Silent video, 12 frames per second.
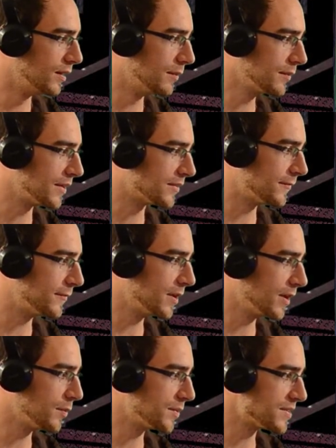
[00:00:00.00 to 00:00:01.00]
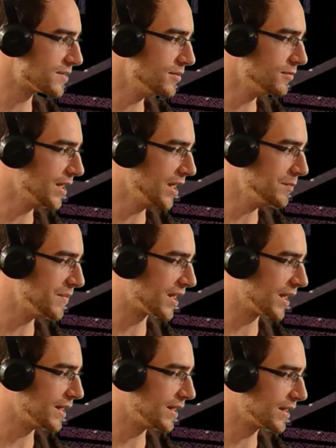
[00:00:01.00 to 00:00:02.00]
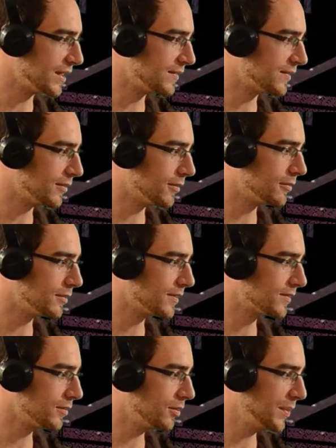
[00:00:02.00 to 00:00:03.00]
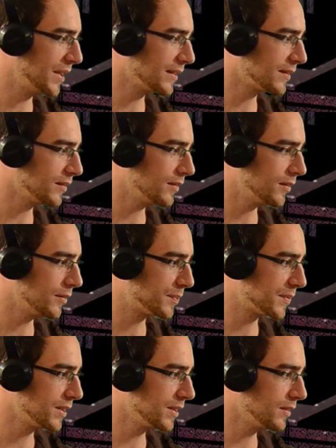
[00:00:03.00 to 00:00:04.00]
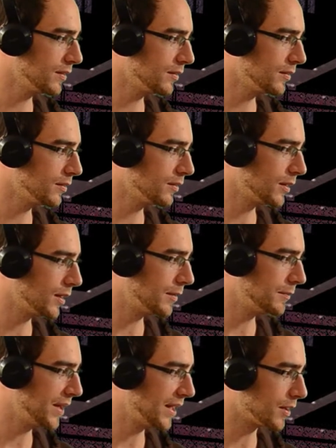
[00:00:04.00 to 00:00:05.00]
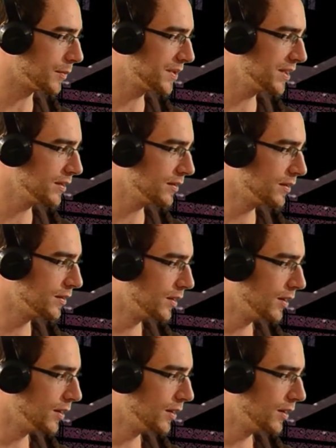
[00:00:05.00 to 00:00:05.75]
I'm gonna have to figure out what this new game mechanic is, so let's go back up here and back up here.